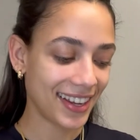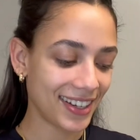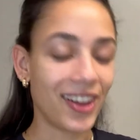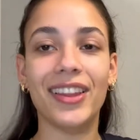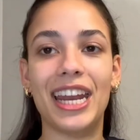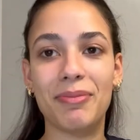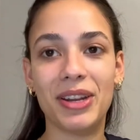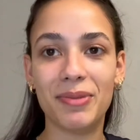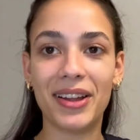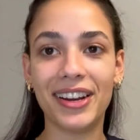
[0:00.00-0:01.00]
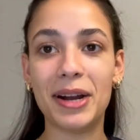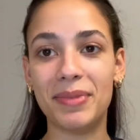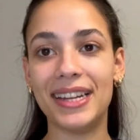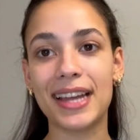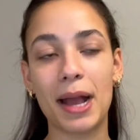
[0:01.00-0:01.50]
not letting me, no matter how
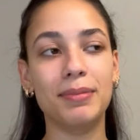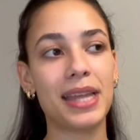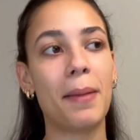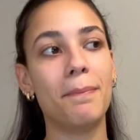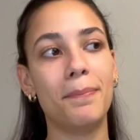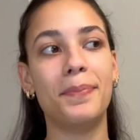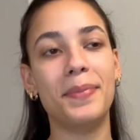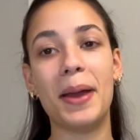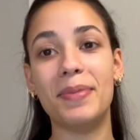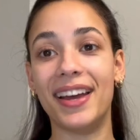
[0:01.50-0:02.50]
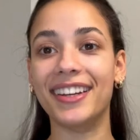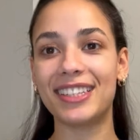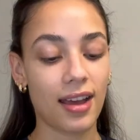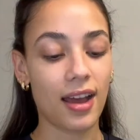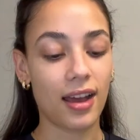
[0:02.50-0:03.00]
many times I begged.
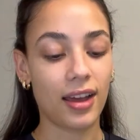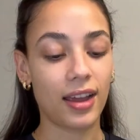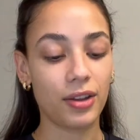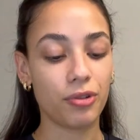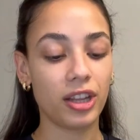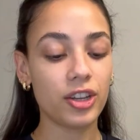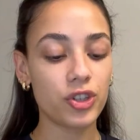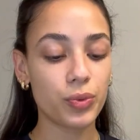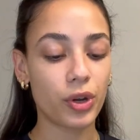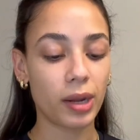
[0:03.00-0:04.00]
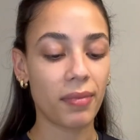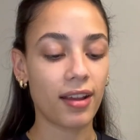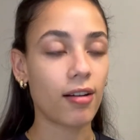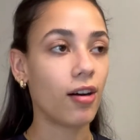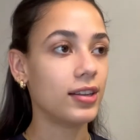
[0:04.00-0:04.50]
I really just want to make
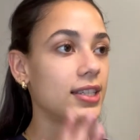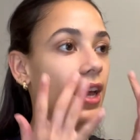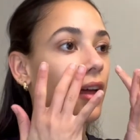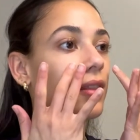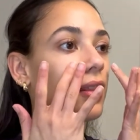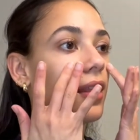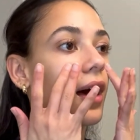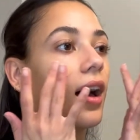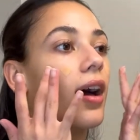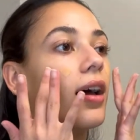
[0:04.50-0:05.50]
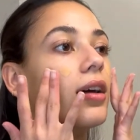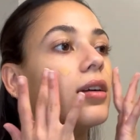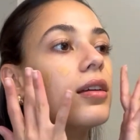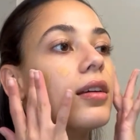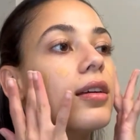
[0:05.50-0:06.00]
content that
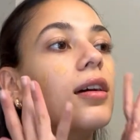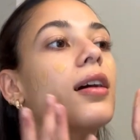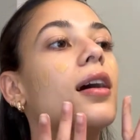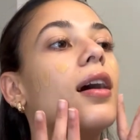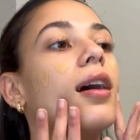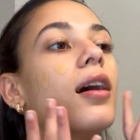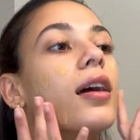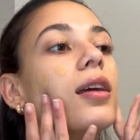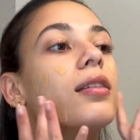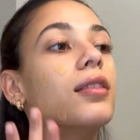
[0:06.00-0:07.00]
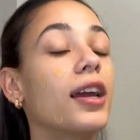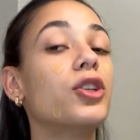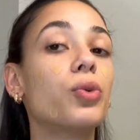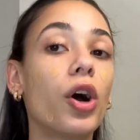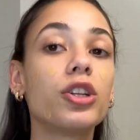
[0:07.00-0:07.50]
I like
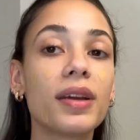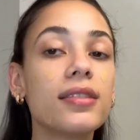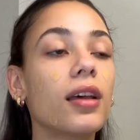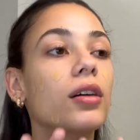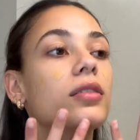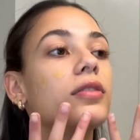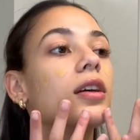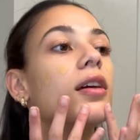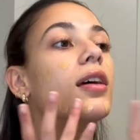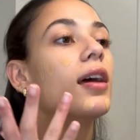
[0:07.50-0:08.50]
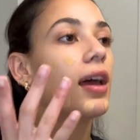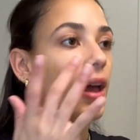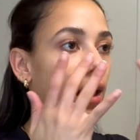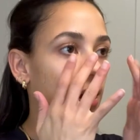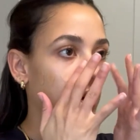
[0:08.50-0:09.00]
to watch myself
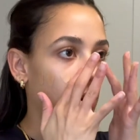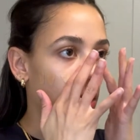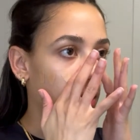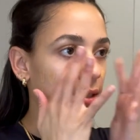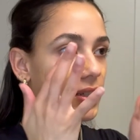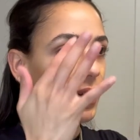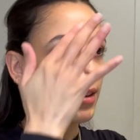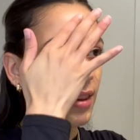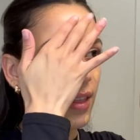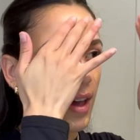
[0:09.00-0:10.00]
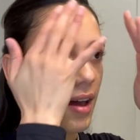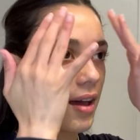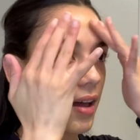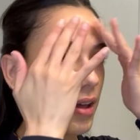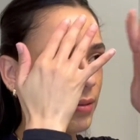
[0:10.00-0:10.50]
and content
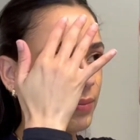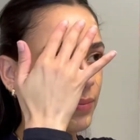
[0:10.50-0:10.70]
that